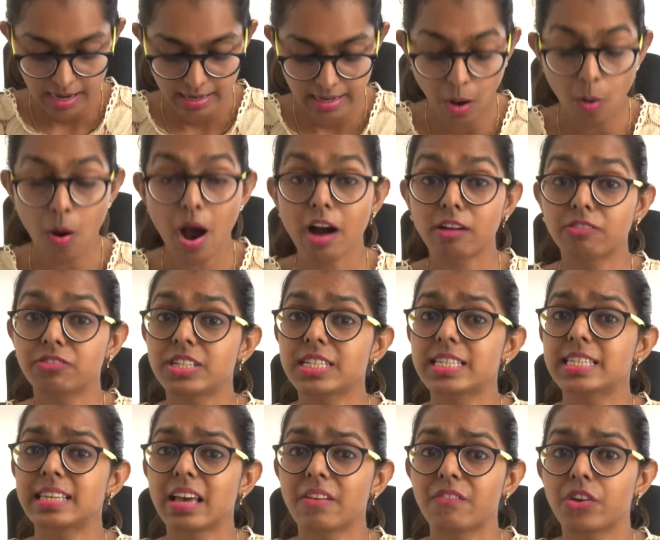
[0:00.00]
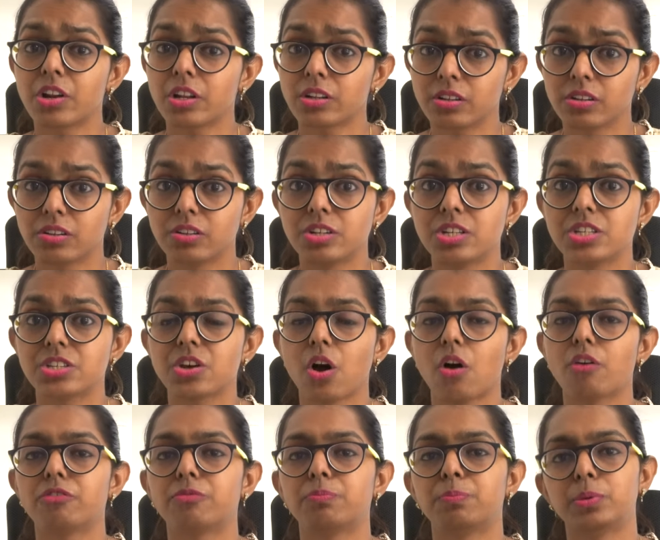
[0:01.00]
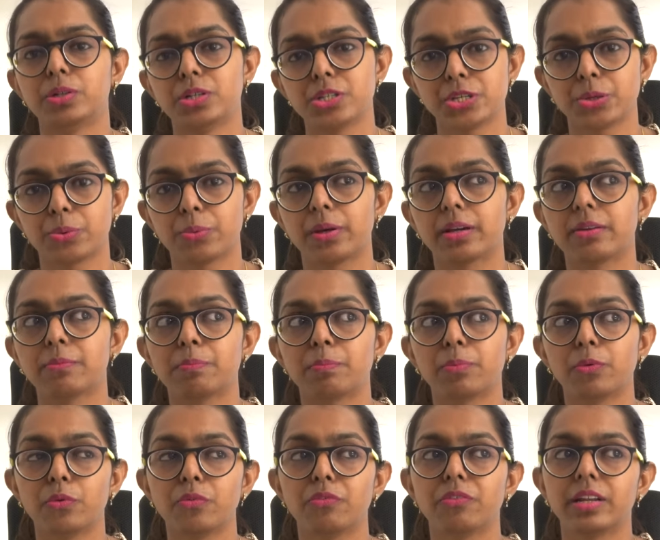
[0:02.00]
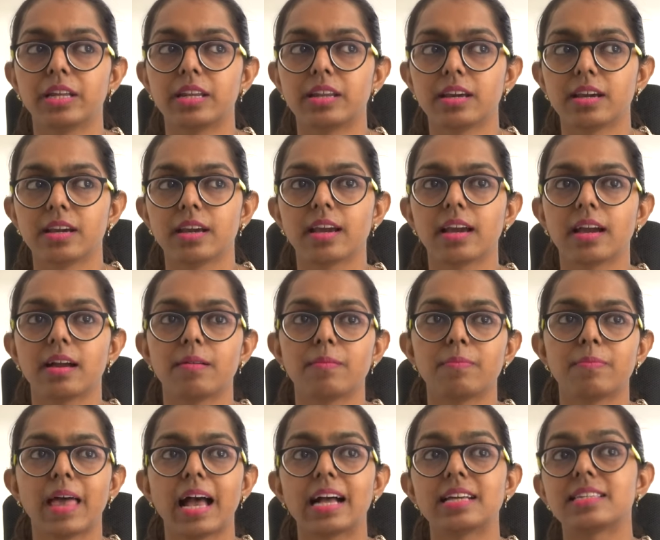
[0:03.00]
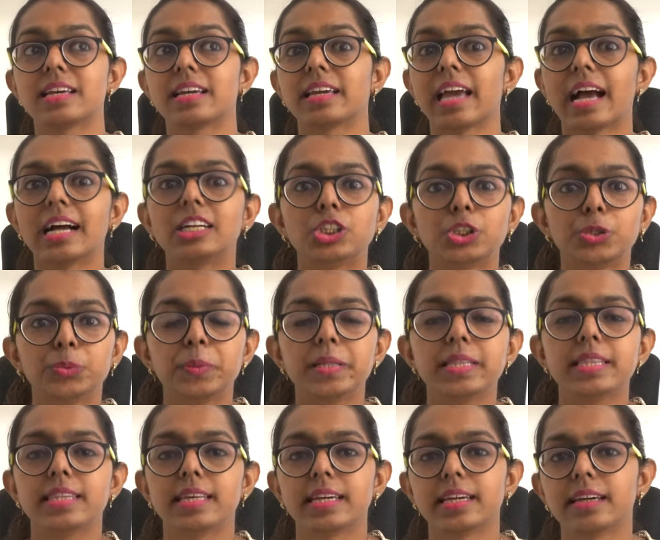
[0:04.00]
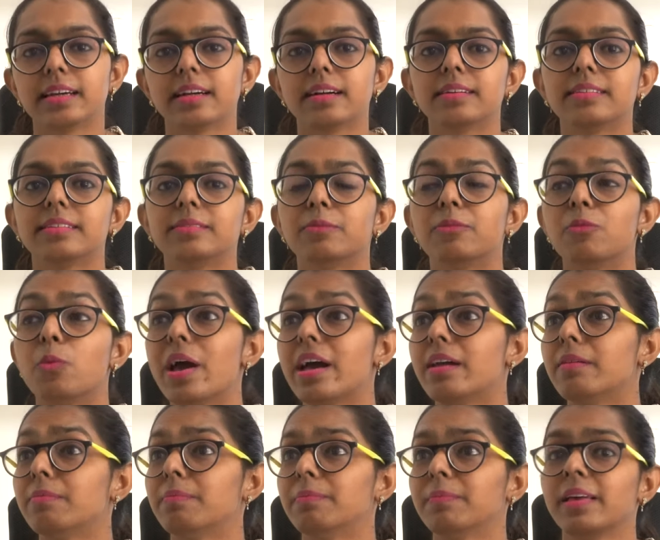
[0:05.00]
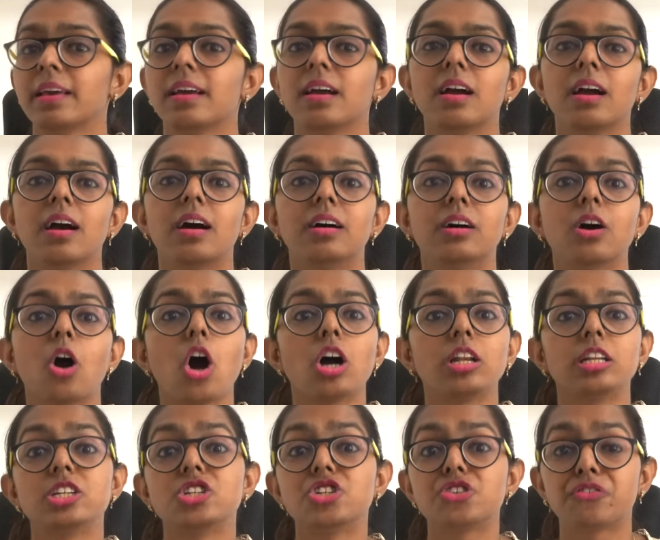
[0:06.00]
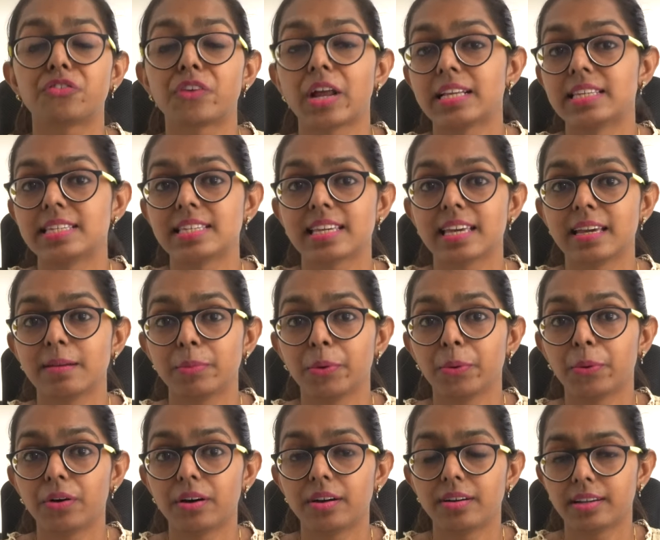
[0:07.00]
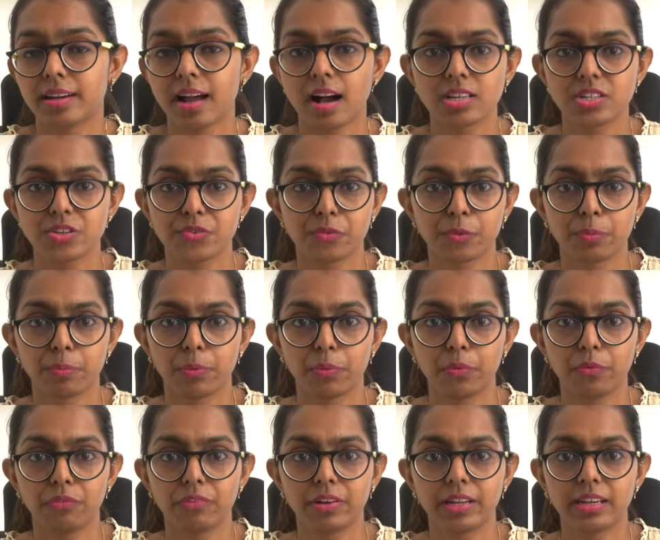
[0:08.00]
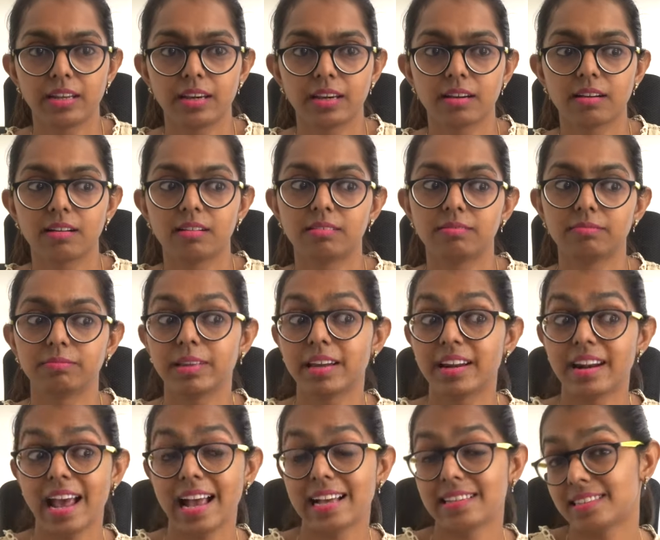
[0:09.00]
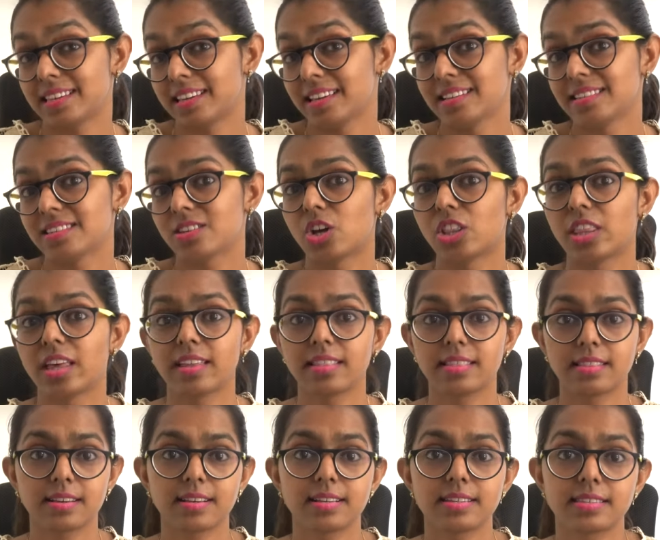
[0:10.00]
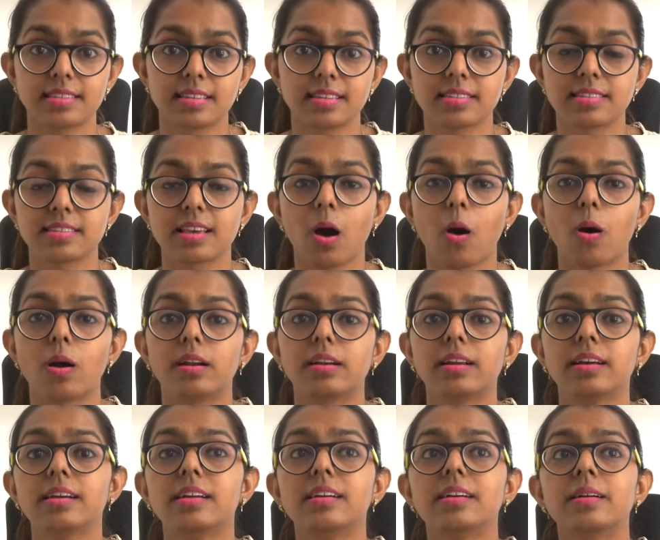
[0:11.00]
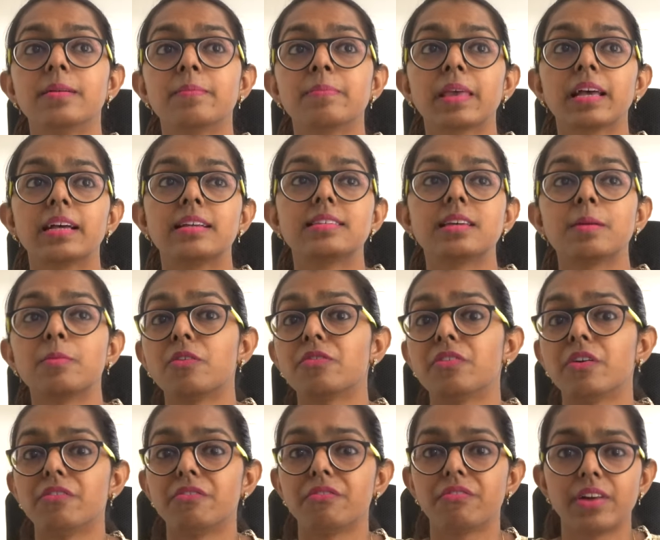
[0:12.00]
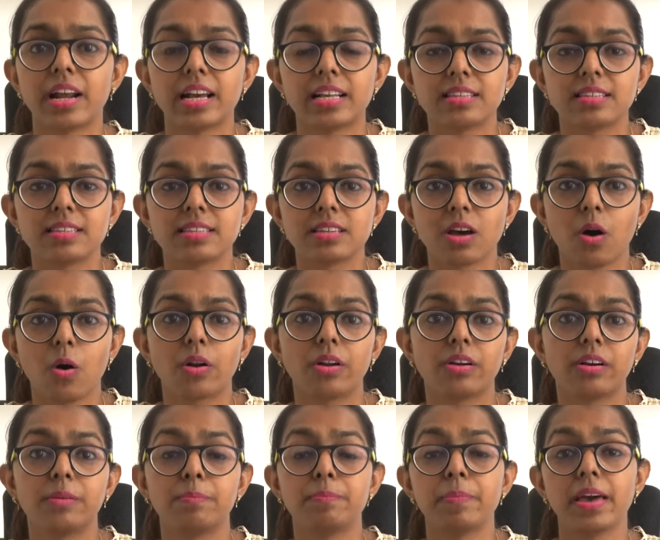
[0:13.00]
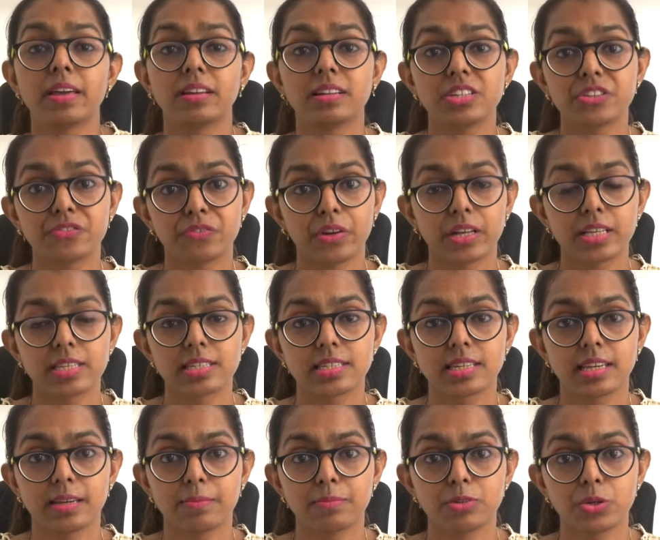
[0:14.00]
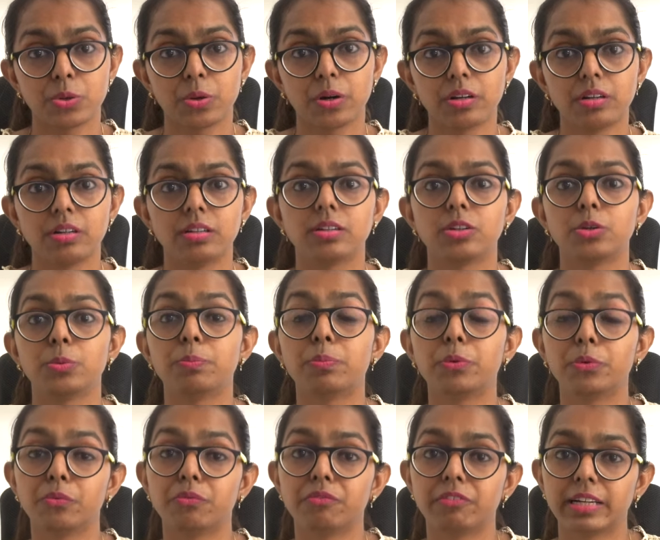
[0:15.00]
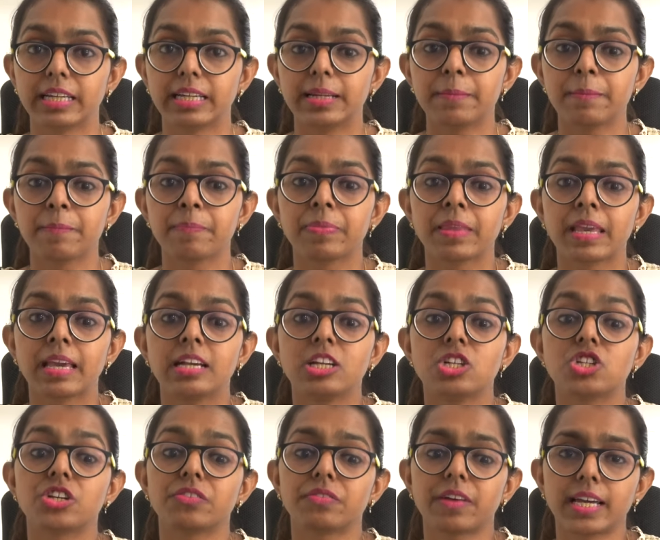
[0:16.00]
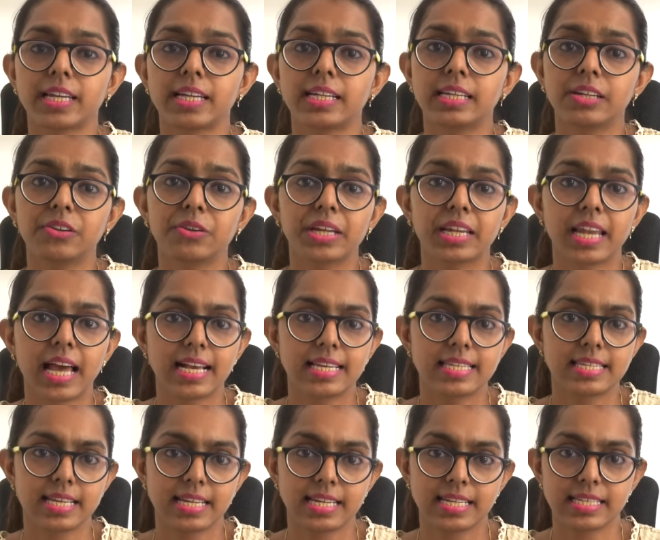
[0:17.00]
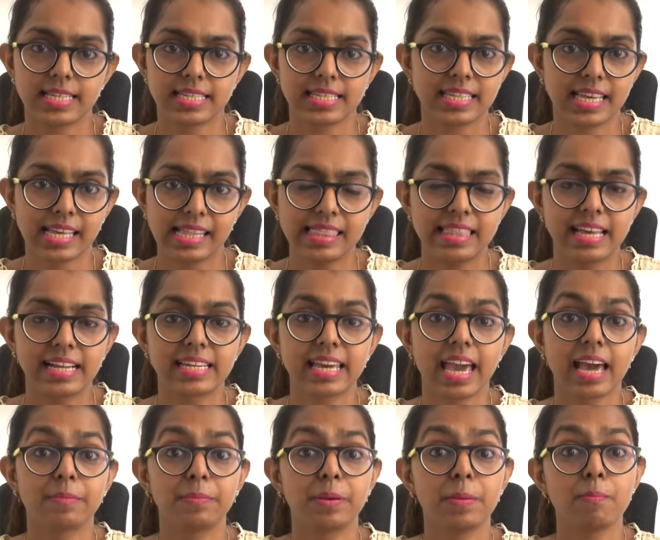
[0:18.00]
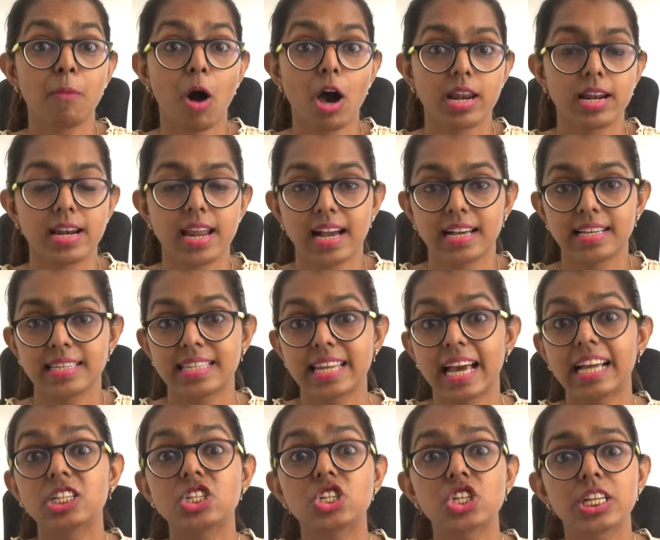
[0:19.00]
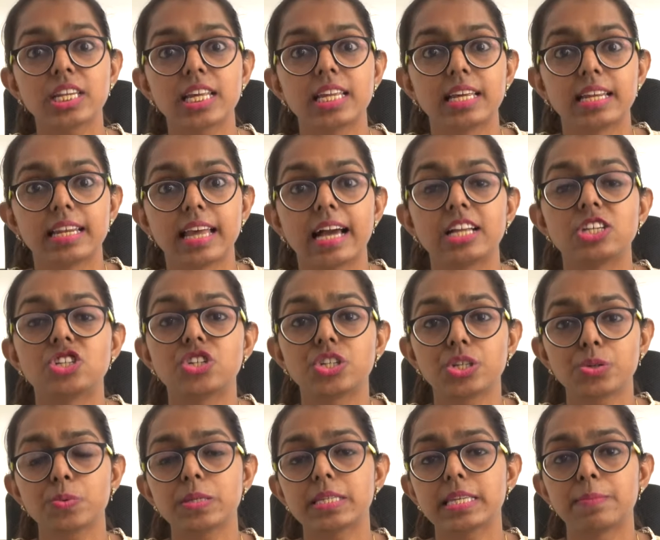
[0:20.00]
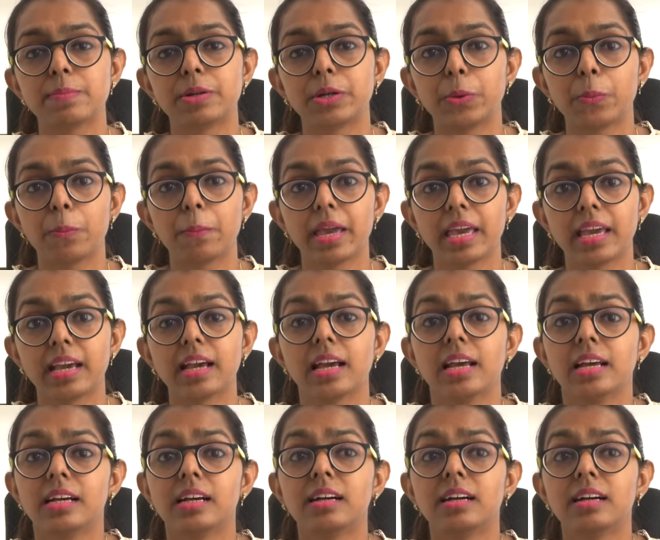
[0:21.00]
Now, after several years of pursuing proofreading as a casual thing, where her college friends came to her and asked for proofreading their essays or their thesis, or some of her friends or her parents' friends came to her to proofread, She finally realized it is a skill that can be monetized, and she did it, and she was able to make